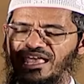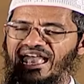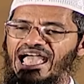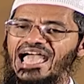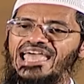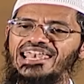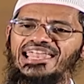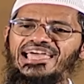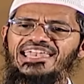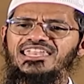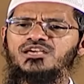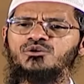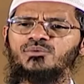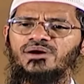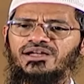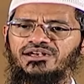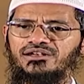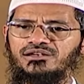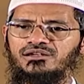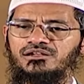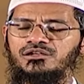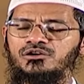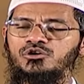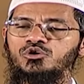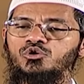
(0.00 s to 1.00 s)
And
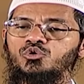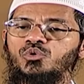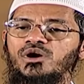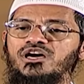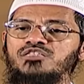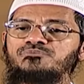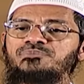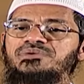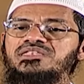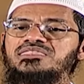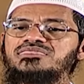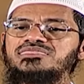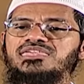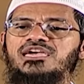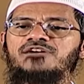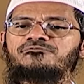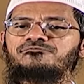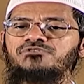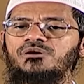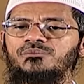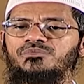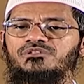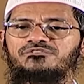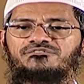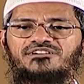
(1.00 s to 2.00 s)
anyone who has been saved
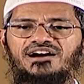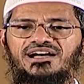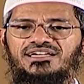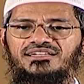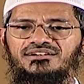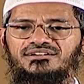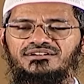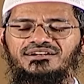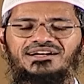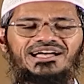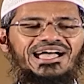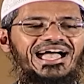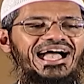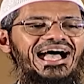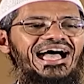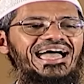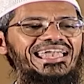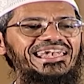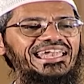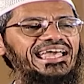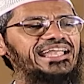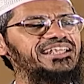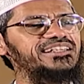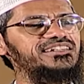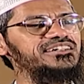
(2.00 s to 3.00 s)
from the fire
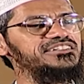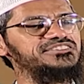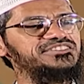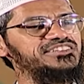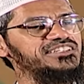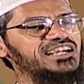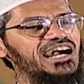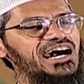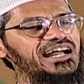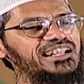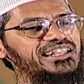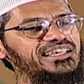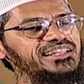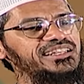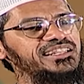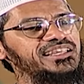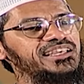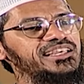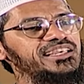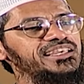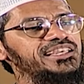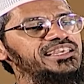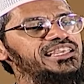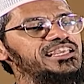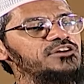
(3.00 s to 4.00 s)
and enters the garden,
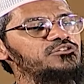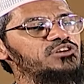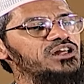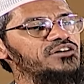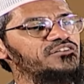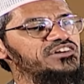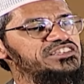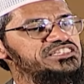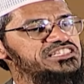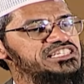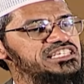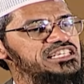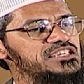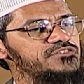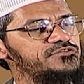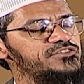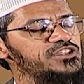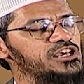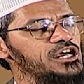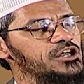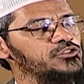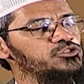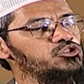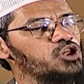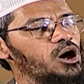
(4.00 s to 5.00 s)
he would have
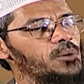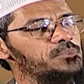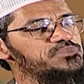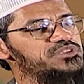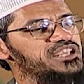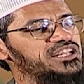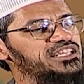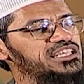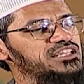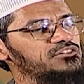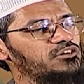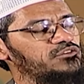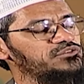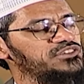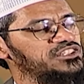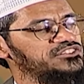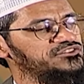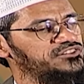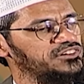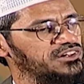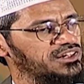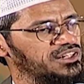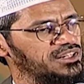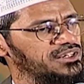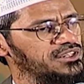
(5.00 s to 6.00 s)
achieved the objective of
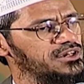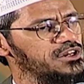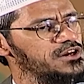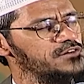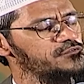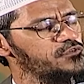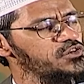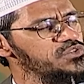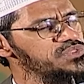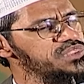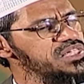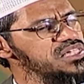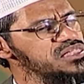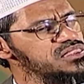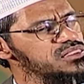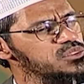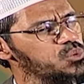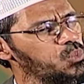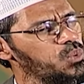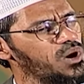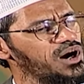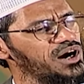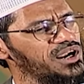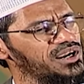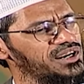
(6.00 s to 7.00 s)
this world. For this
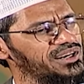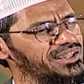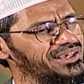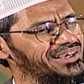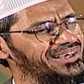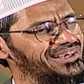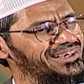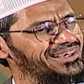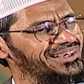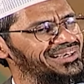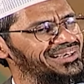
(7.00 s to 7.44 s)
world